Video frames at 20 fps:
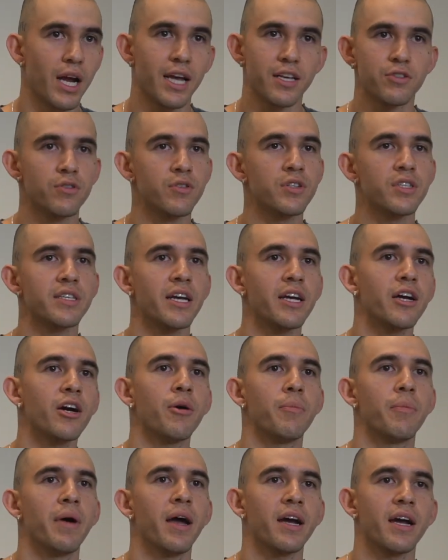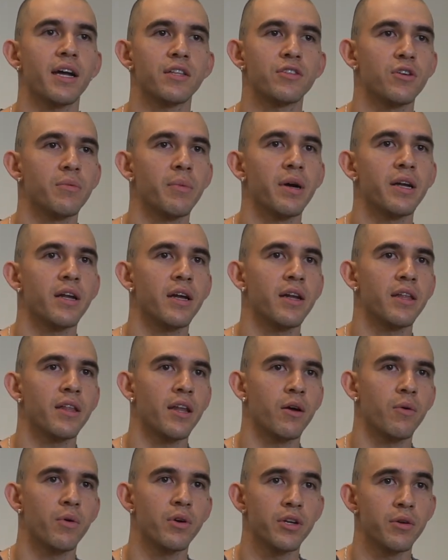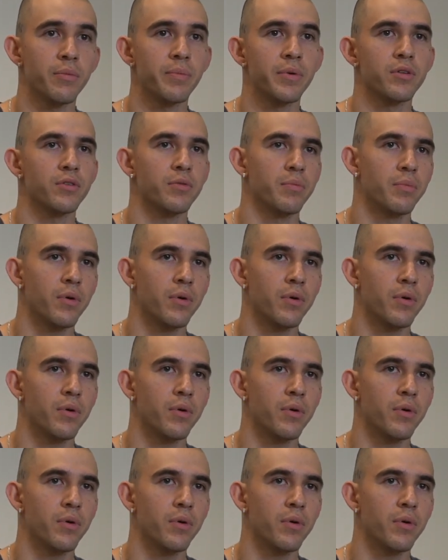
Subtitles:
As soon as I got back, I told my dad that I wanted to build a